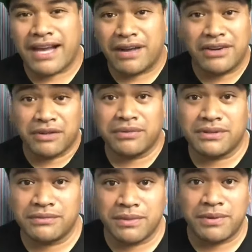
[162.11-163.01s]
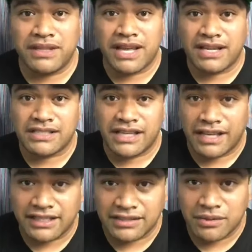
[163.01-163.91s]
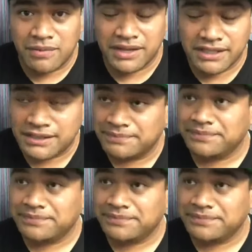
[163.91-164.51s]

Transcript: I'm going to repeat that because I like it so much.